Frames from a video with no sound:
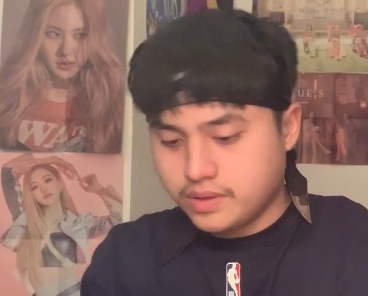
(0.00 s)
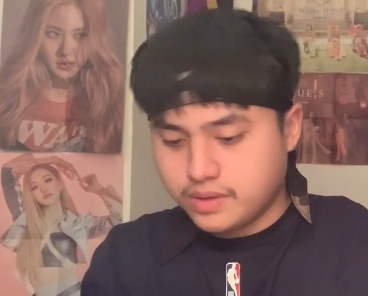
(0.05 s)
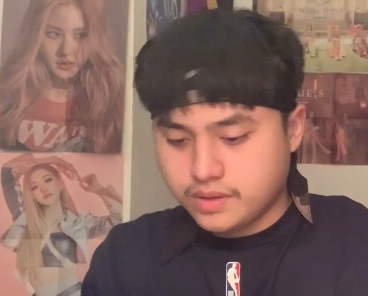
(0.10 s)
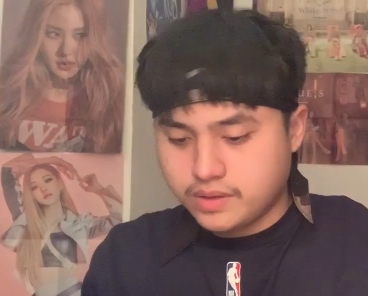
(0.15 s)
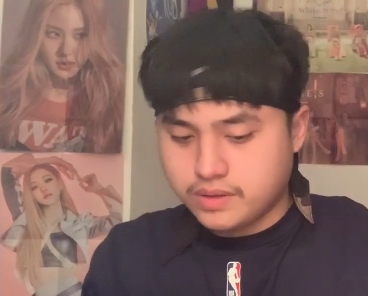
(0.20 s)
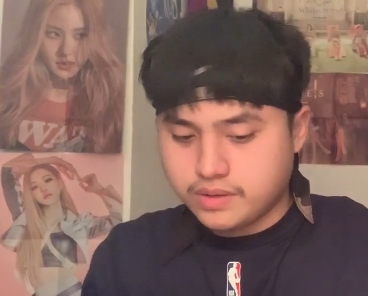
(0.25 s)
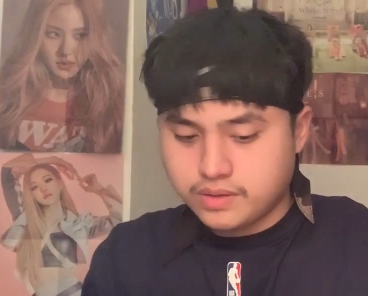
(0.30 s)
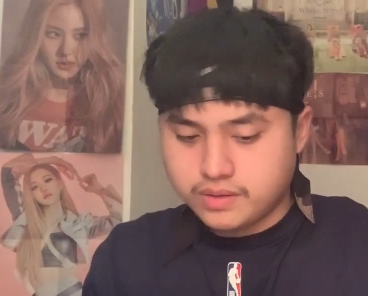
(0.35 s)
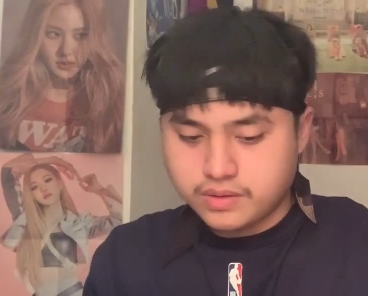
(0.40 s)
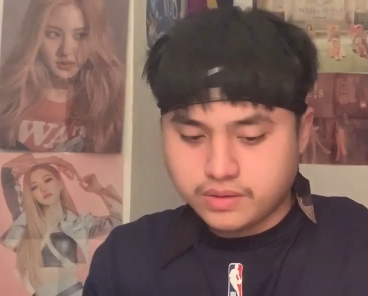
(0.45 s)

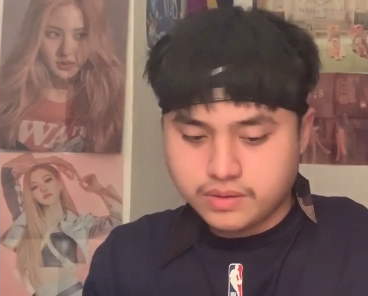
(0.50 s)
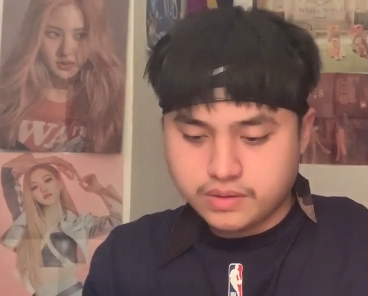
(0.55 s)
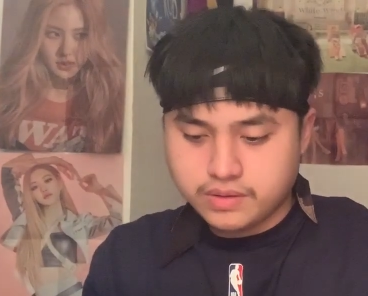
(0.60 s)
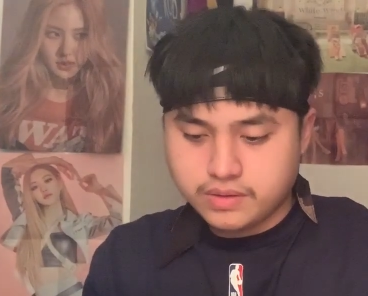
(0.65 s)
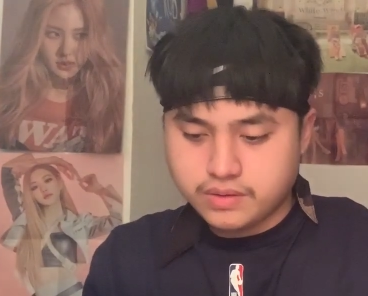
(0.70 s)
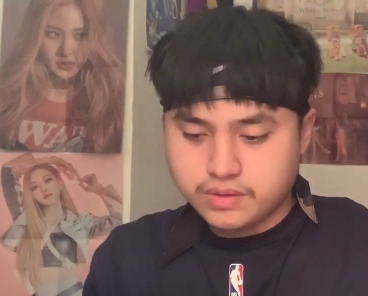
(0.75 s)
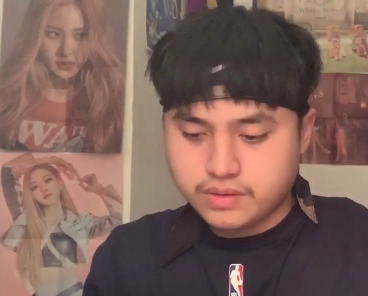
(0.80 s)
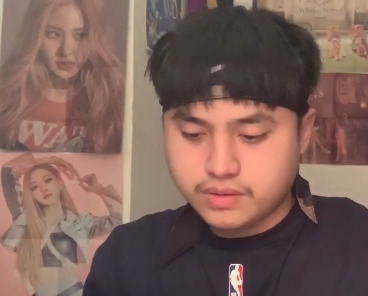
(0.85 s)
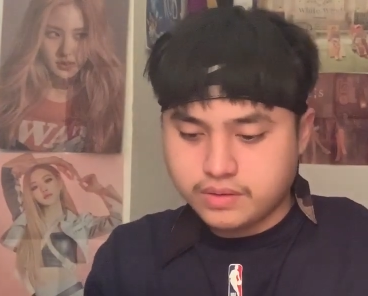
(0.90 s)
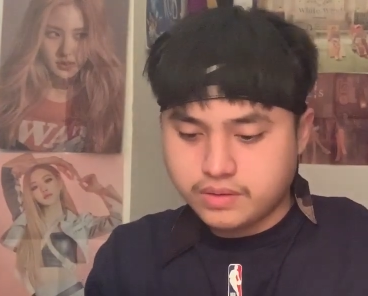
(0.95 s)

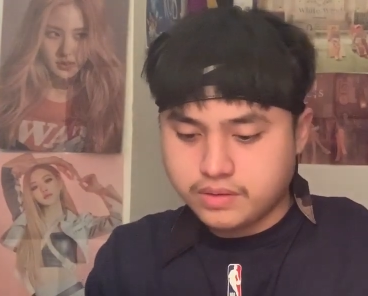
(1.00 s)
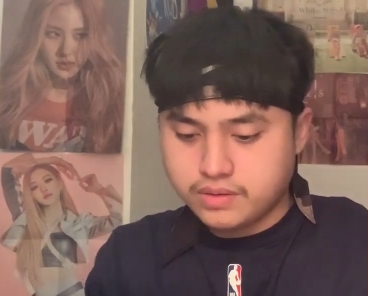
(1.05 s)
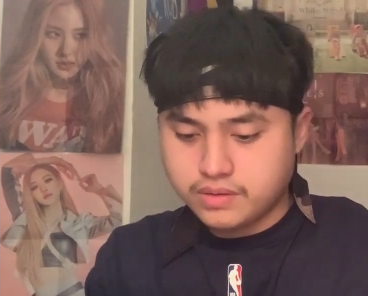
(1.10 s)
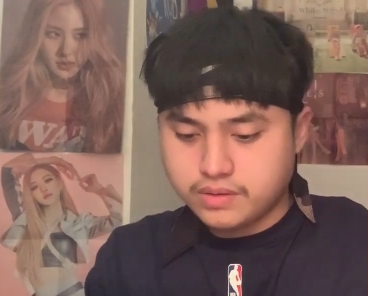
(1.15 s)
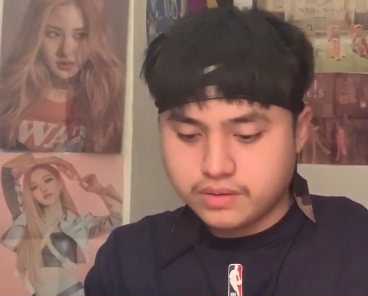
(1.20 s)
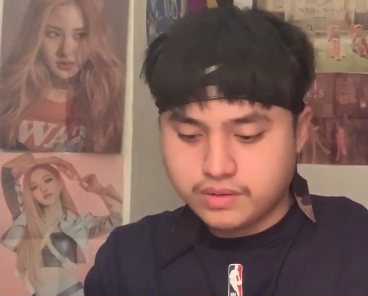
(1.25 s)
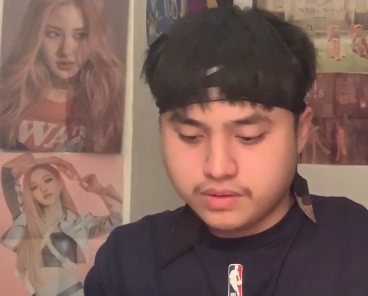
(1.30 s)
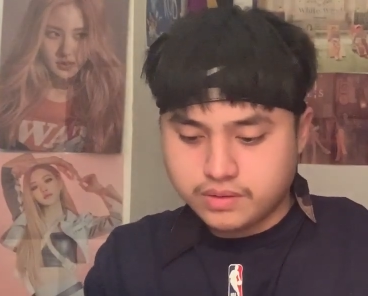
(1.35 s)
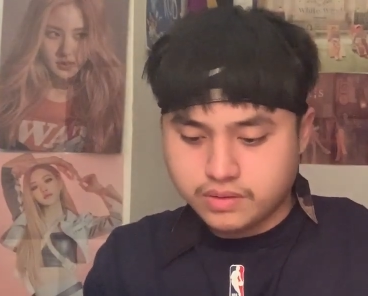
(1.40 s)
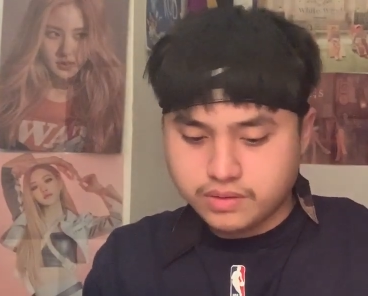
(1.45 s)

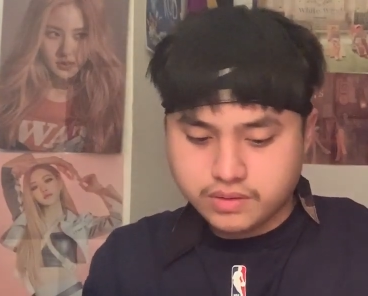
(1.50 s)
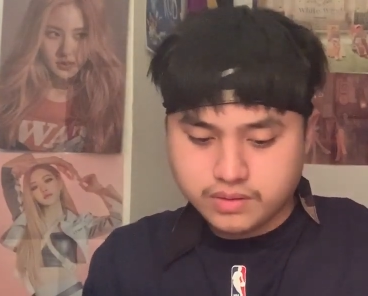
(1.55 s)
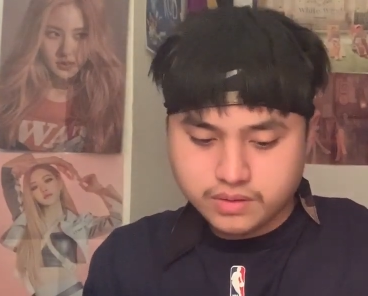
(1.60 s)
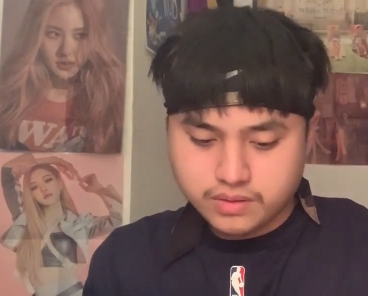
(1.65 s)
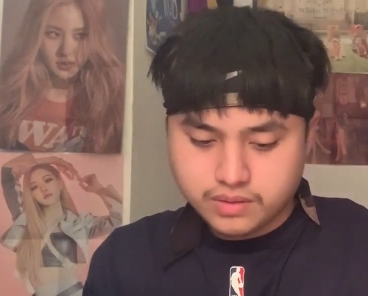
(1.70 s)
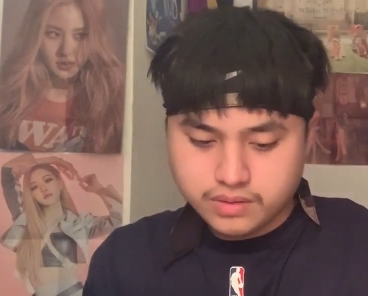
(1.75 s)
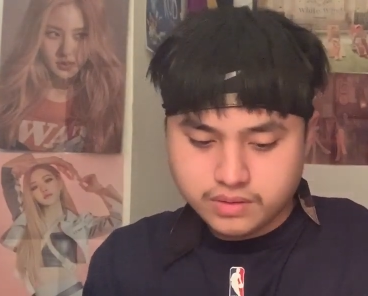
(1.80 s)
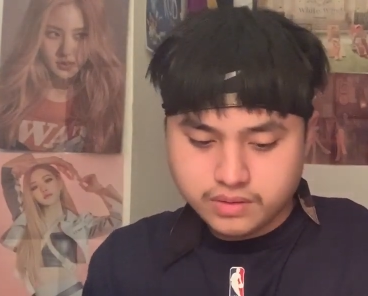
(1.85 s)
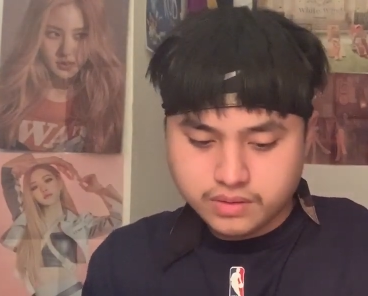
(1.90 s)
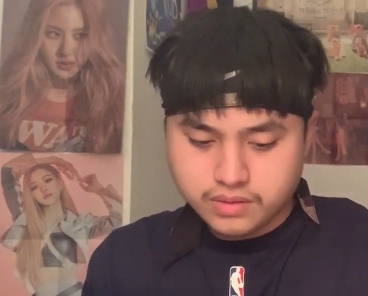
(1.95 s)

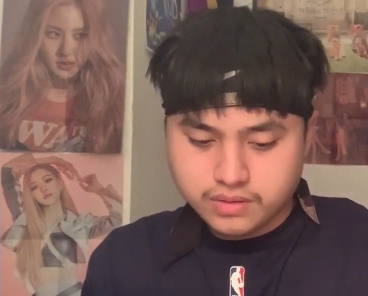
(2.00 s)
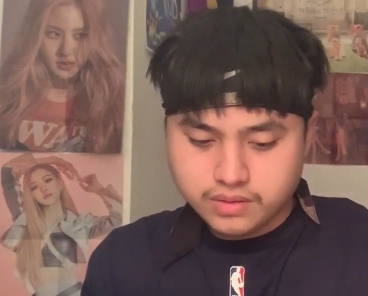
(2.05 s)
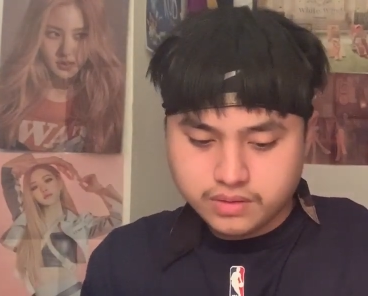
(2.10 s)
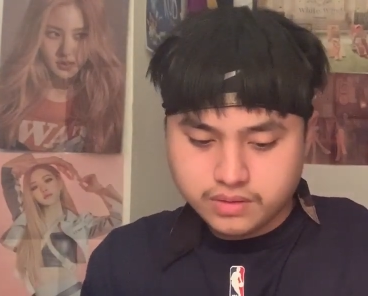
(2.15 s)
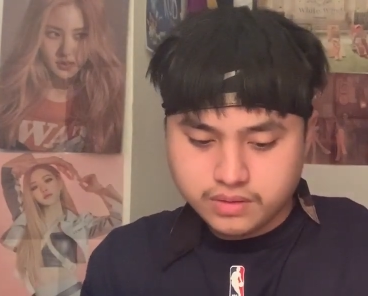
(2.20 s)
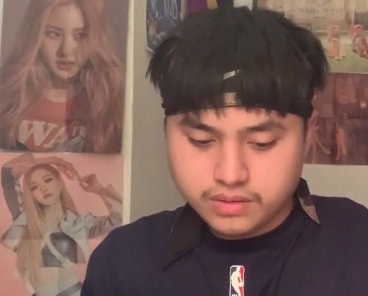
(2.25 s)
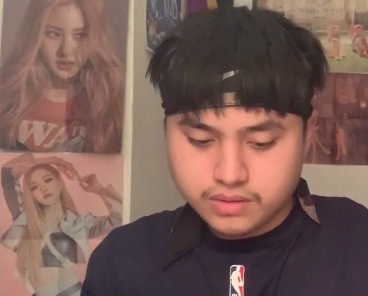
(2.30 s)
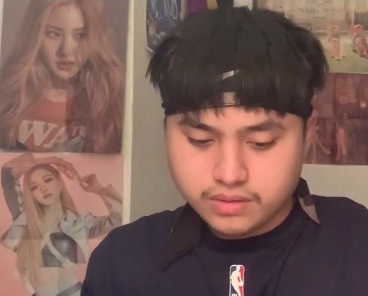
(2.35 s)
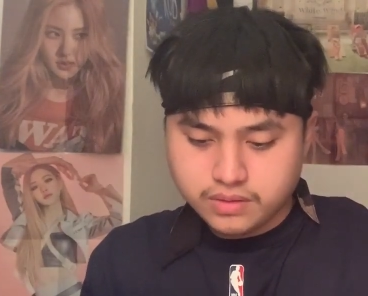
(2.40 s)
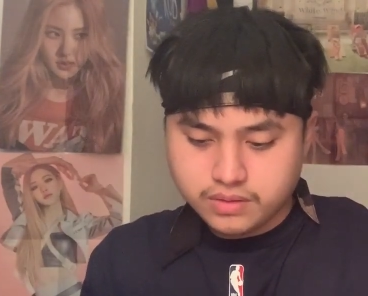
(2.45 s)

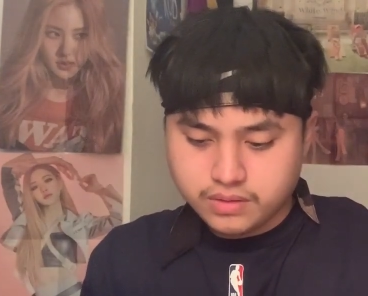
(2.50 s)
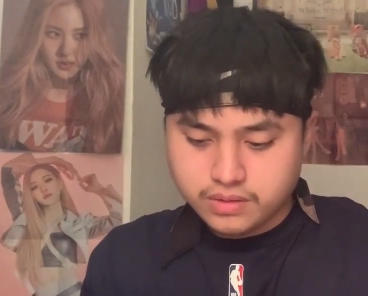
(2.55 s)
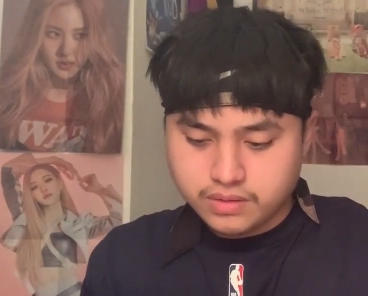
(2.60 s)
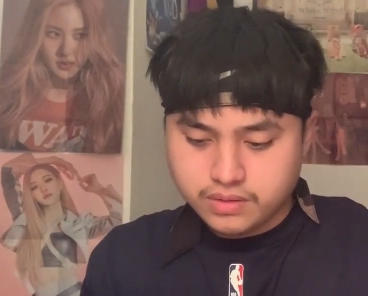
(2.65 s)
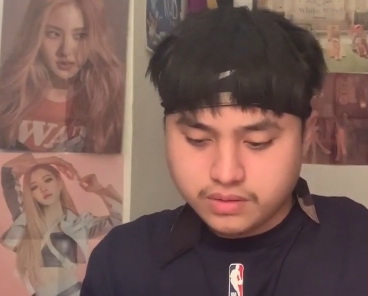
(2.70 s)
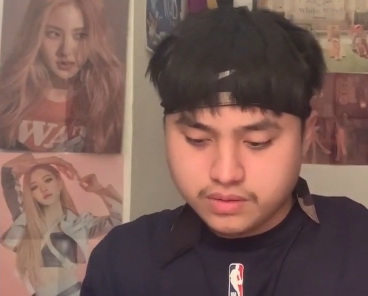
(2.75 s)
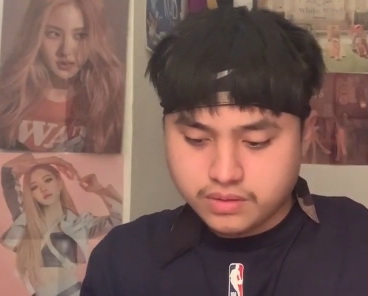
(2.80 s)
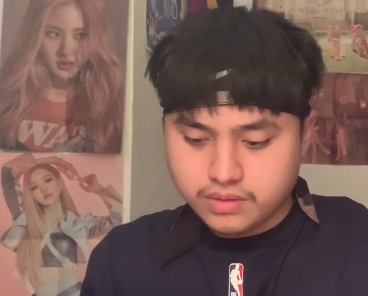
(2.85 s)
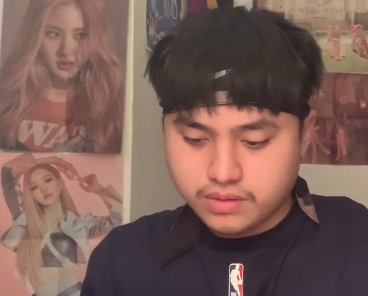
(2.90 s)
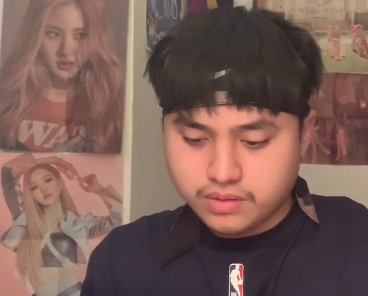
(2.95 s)

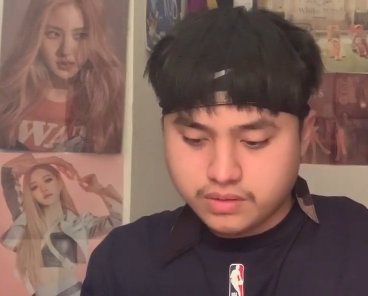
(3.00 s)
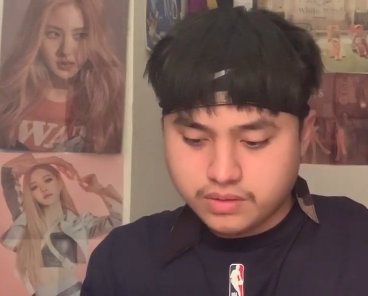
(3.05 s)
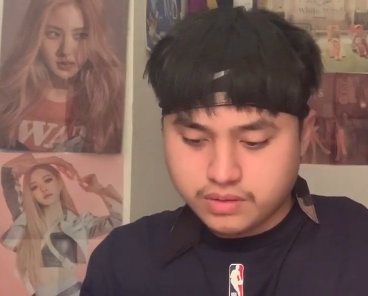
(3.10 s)
Nobody speaks.